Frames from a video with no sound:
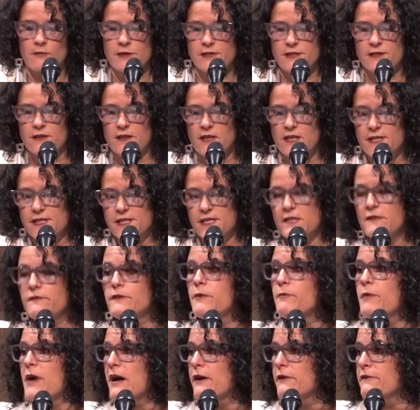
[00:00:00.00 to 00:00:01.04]
was a list of
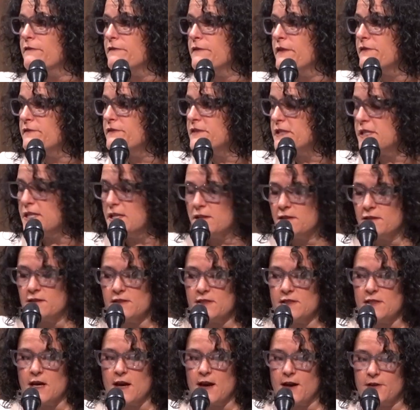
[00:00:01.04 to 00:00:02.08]
about 15
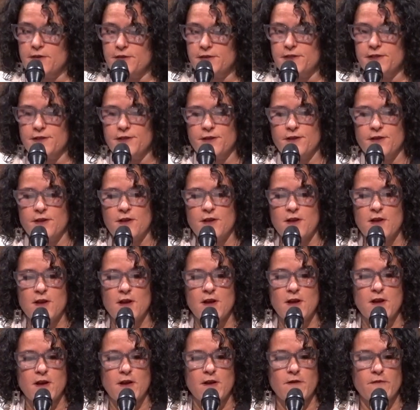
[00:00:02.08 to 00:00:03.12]
Sauls
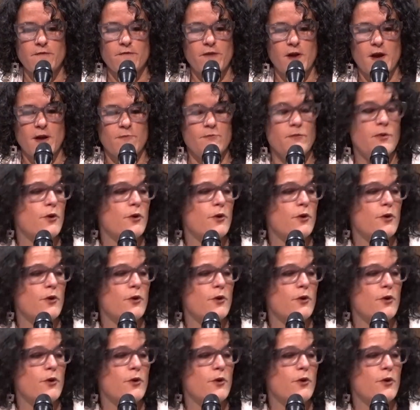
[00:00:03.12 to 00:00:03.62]
from